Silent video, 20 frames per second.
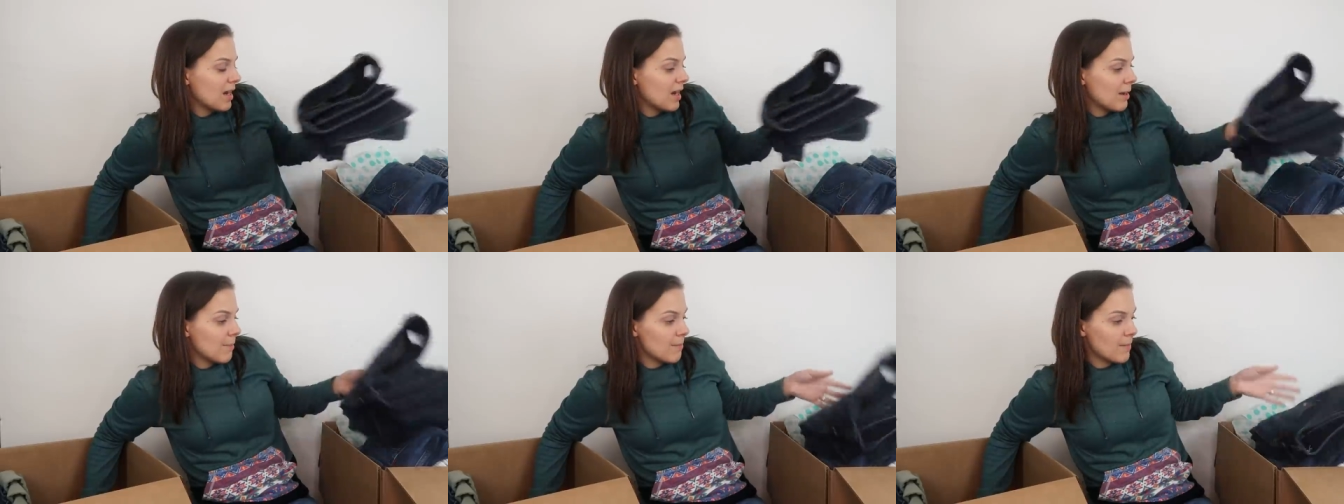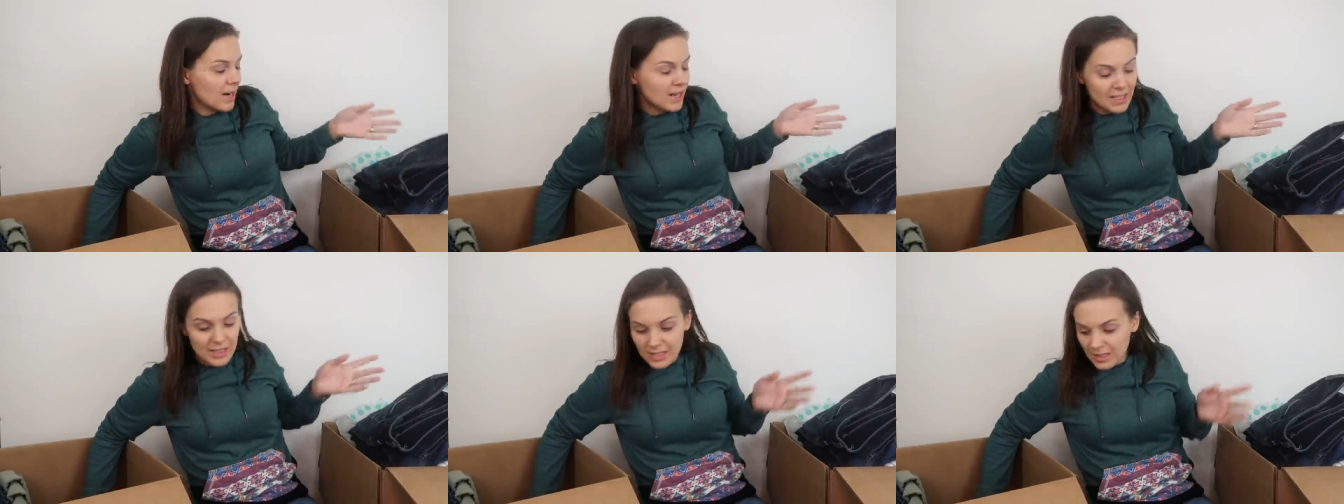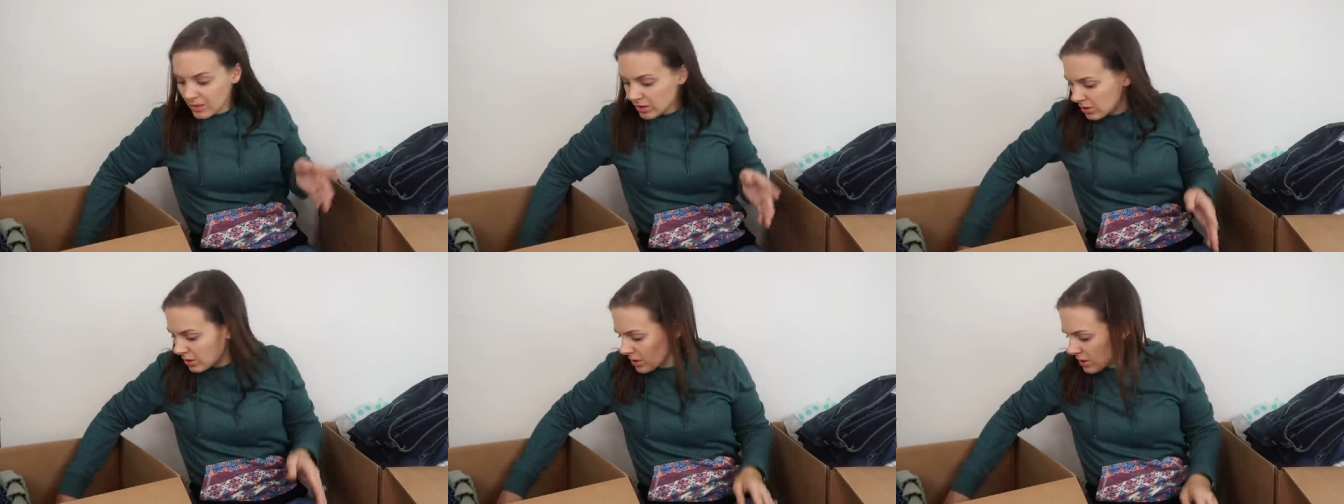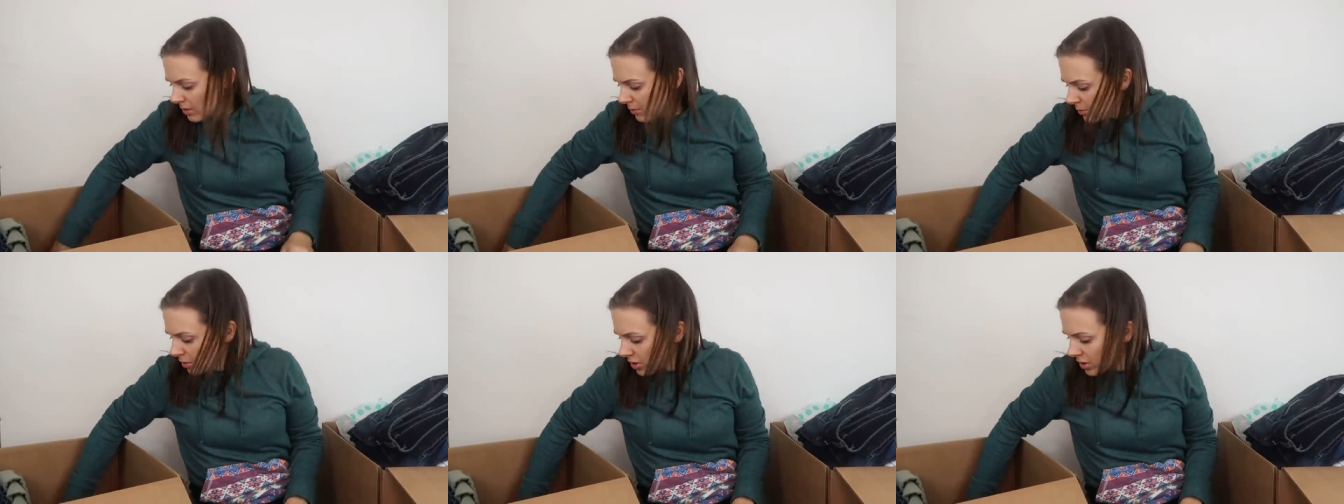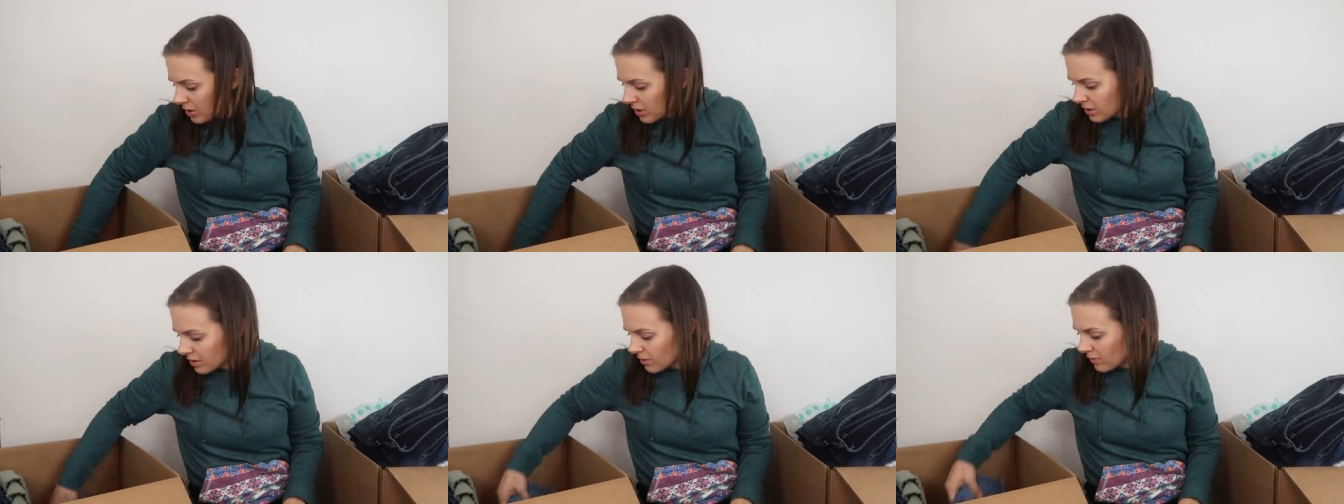I might still list them
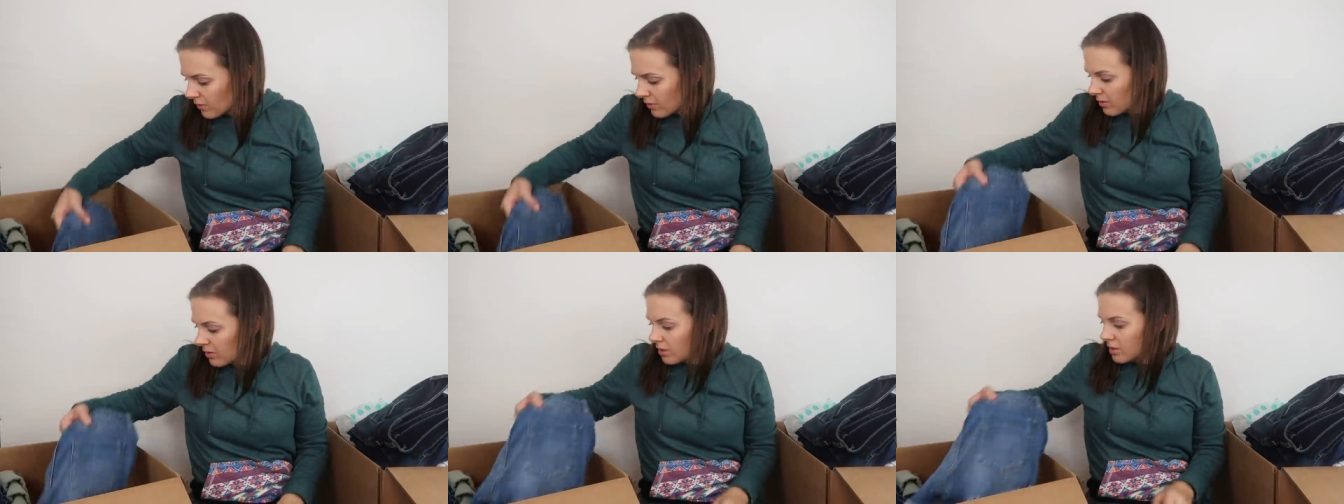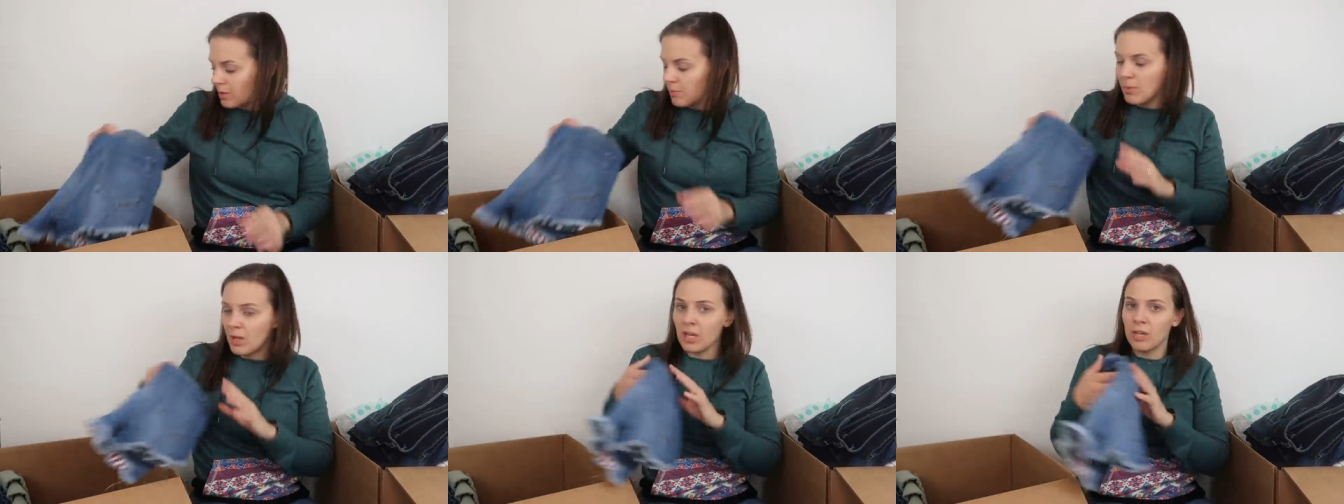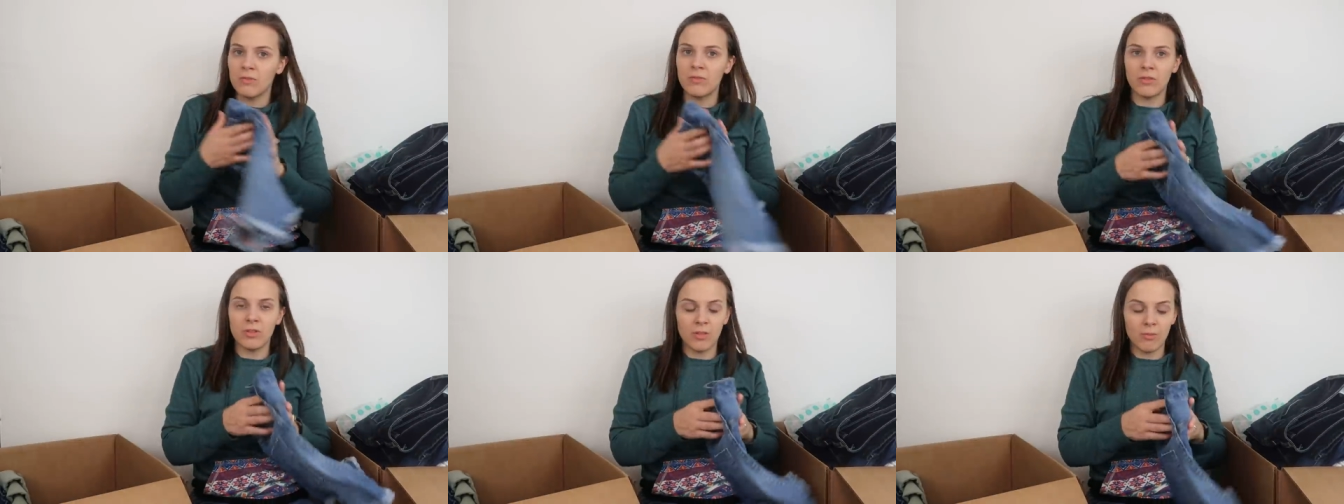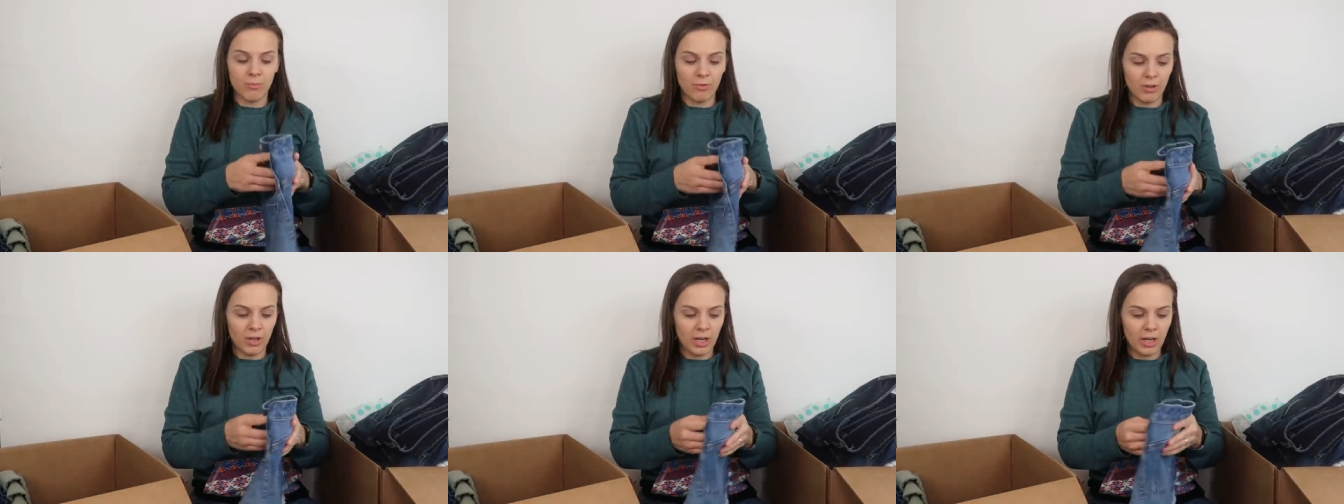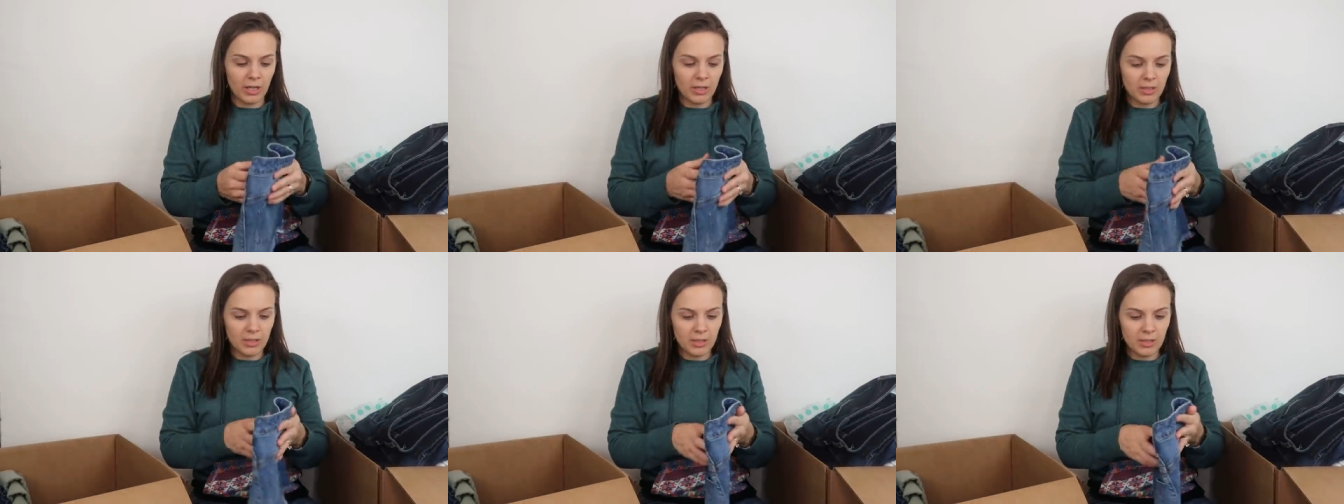just because of the demand for the
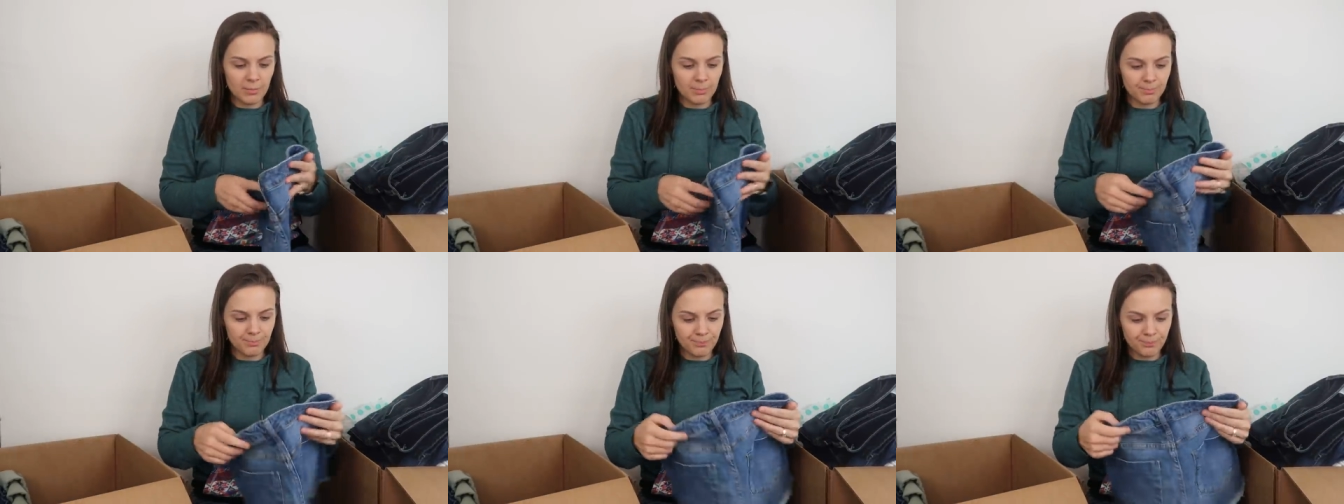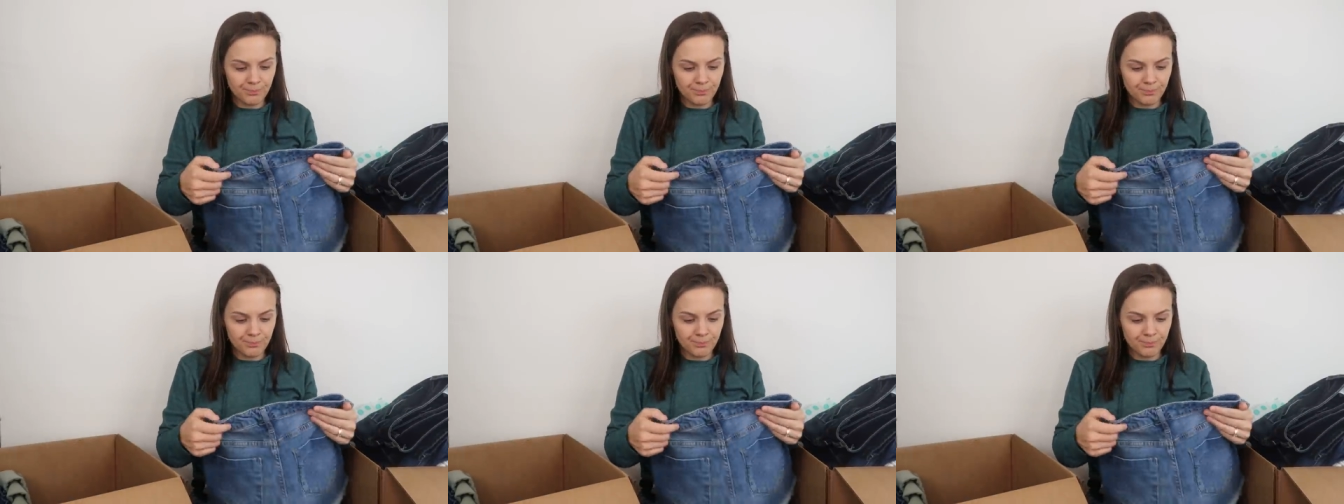brand.